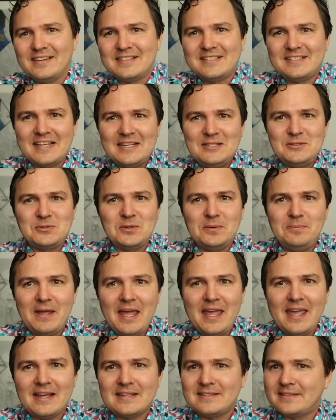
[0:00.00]
Central
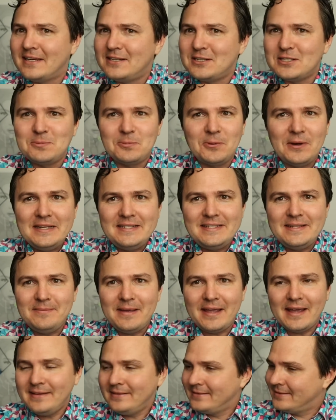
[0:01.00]
banks, they just print it,
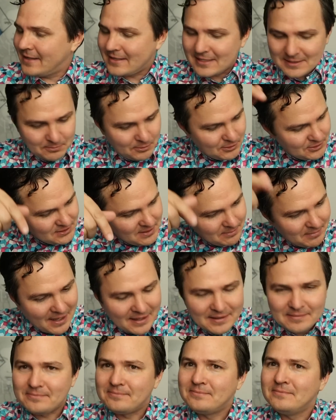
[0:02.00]
man. They just push the
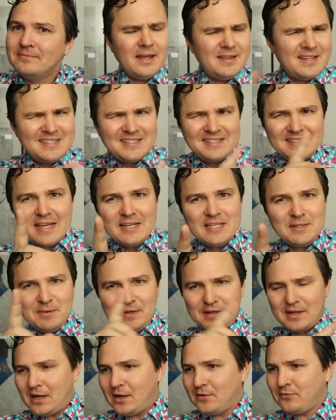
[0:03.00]
button. And the
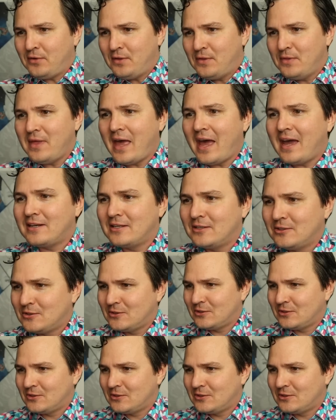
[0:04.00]
sentiment of that